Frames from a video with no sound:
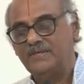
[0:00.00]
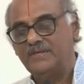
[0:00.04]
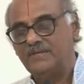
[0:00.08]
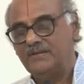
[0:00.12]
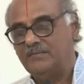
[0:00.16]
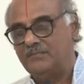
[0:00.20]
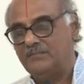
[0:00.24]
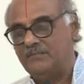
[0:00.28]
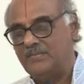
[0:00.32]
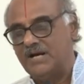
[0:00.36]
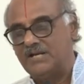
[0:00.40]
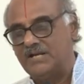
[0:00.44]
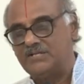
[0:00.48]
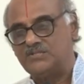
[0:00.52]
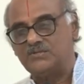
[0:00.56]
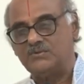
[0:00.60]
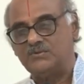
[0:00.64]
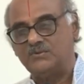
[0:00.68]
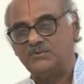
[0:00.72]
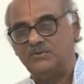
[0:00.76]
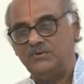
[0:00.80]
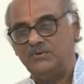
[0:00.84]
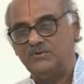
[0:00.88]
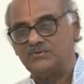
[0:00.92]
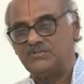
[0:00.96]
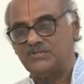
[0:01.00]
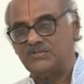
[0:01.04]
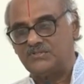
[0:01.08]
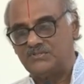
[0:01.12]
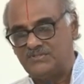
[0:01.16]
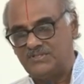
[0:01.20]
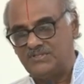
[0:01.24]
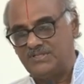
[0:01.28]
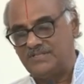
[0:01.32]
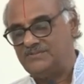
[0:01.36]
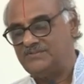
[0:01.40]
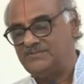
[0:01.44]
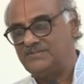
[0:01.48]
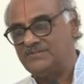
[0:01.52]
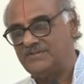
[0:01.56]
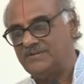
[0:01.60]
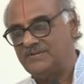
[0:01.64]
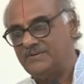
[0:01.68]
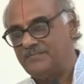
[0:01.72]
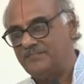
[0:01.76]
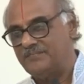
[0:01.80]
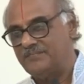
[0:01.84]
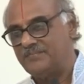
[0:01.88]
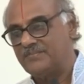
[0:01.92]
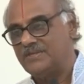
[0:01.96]
March 2006.
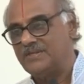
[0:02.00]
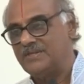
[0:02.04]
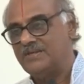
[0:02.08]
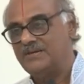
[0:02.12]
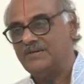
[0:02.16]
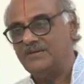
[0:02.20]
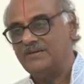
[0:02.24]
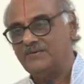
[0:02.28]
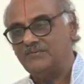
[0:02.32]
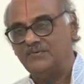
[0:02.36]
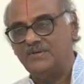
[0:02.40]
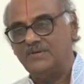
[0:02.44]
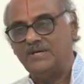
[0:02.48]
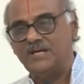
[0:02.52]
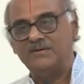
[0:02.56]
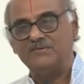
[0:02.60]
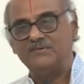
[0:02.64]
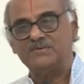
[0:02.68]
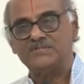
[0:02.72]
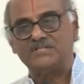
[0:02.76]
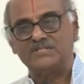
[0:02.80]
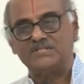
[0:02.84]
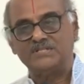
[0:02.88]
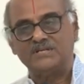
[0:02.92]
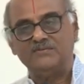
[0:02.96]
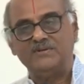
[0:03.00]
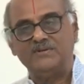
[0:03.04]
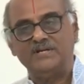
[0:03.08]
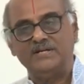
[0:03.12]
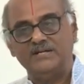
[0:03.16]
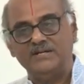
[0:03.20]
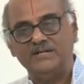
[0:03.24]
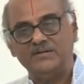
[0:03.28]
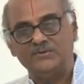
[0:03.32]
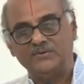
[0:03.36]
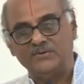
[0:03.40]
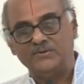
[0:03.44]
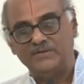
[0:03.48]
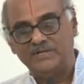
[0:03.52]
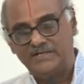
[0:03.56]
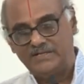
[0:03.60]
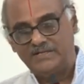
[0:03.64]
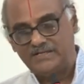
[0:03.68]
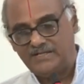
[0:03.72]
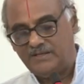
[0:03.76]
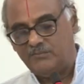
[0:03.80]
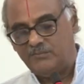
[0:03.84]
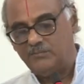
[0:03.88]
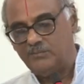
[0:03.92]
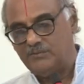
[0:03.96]
We have 7 editorial
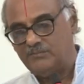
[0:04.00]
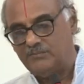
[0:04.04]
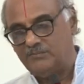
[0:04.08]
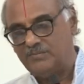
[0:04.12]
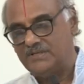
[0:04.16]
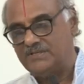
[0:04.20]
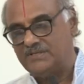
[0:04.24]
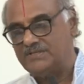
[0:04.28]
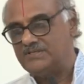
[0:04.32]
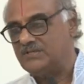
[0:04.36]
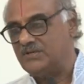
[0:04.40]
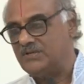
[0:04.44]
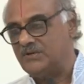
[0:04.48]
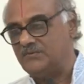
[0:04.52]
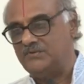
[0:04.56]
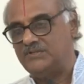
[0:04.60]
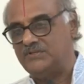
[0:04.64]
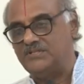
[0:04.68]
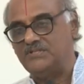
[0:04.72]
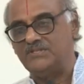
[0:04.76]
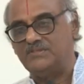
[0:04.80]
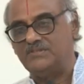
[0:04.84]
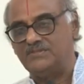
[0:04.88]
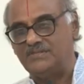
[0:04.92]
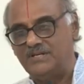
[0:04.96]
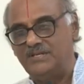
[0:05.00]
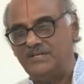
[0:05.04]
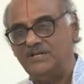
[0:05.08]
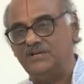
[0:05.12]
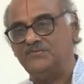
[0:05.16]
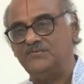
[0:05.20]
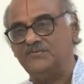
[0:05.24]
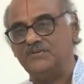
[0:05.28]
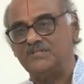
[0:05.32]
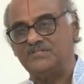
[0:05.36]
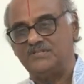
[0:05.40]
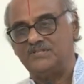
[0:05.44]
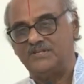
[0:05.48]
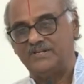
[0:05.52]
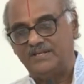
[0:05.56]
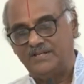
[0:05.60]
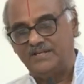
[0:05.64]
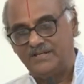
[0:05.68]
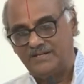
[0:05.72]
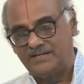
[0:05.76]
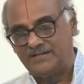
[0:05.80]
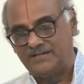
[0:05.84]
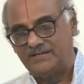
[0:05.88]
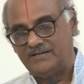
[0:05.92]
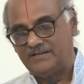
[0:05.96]
team members, of which 3 of us are
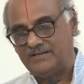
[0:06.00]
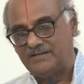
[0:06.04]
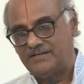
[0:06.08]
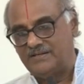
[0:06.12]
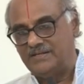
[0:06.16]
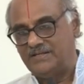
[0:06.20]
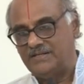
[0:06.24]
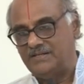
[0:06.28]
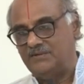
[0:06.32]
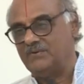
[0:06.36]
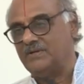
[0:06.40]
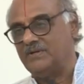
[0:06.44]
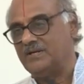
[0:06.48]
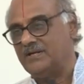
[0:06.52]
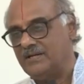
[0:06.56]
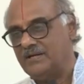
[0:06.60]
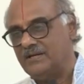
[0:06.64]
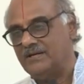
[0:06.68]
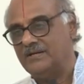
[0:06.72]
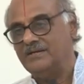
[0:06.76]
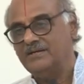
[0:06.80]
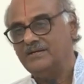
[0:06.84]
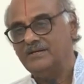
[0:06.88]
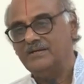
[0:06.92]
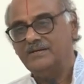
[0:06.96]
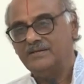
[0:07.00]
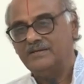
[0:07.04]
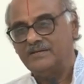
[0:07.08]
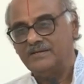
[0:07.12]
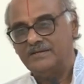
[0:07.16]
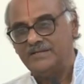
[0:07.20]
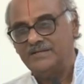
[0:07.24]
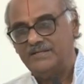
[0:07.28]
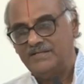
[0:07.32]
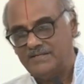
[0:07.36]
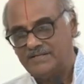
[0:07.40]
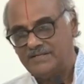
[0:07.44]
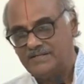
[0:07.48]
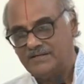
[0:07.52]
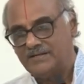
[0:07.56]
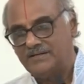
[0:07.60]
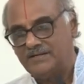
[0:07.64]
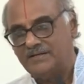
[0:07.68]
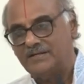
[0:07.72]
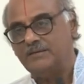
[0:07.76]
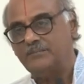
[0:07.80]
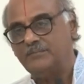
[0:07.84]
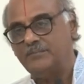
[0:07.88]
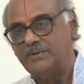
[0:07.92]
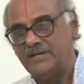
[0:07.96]
here. Even
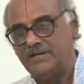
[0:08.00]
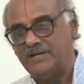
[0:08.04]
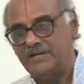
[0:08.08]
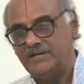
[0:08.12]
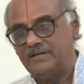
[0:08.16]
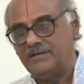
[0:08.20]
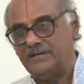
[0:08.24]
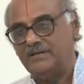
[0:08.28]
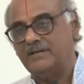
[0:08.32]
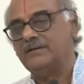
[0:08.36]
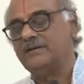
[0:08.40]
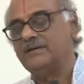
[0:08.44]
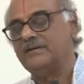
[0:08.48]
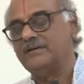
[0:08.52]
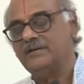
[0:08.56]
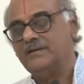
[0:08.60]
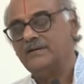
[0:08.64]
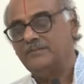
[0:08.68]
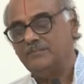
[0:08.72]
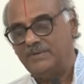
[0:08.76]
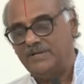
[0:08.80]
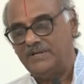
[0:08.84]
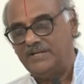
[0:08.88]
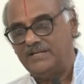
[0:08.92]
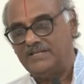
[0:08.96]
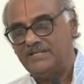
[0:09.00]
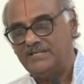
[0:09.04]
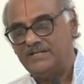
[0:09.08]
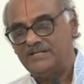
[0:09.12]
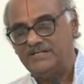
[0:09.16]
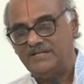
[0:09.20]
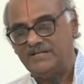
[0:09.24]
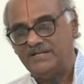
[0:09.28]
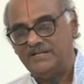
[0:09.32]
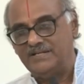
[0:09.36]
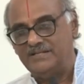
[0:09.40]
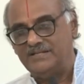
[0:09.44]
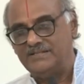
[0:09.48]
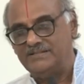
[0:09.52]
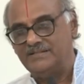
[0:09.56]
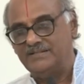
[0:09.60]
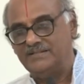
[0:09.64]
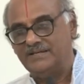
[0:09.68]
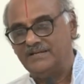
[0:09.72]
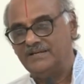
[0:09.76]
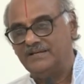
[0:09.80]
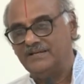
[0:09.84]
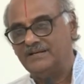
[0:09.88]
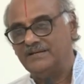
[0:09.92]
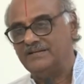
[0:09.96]
editor Priyadarshini is
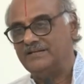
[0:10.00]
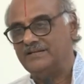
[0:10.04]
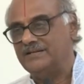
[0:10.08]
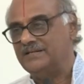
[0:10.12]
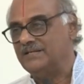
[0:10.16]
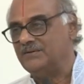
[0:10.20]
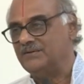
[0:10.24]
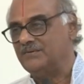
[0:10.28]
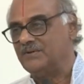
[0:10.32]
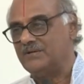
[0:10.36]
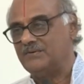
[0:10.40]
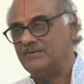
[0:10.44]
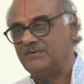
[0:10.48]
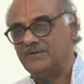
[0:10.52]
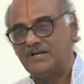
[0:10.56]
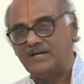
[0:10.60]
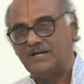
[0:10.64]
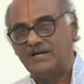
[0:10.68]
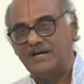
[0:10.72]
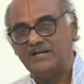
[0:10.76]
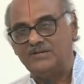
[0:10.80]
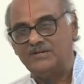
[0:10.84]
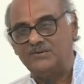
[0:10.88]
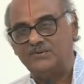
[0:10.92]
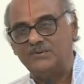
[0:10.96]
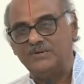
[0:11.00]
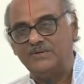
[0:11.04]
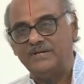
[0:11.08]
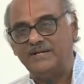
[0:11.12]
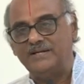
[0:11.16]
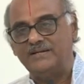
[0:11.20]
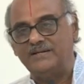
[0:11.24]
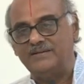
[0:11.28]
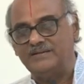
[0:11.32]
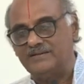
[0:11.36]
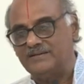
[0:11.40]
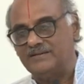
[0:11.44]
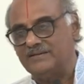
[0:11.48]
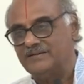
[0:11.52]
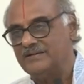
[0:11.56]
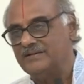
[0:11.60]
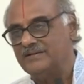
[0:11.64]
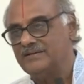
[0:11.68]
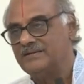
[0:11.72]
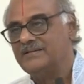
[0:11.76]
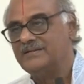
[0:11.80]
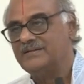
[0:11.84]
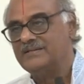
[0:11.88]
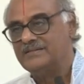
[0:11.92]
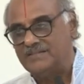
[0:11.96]
here. Even our cartoon editor
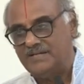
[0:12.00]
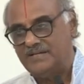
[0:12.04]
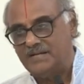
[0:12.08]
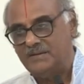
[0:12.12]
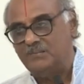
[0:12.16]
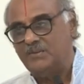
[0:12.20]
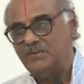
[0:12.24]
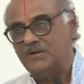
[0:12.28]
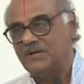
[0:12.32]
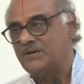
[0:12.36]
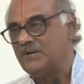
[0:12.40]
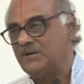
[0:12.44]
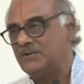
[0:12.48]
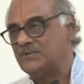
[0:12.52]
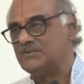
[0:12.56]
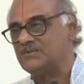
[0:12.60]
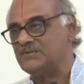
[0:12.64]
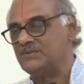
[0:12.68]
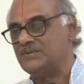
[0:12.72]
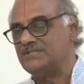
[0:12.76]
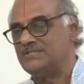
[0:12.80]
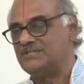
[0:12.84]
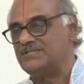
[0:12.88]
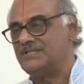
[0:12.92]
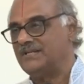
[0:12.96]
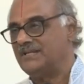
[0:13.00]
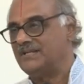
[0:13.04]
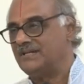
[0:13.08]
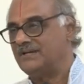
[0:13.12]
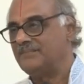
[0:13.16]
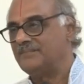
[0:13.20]
Trembak also is there.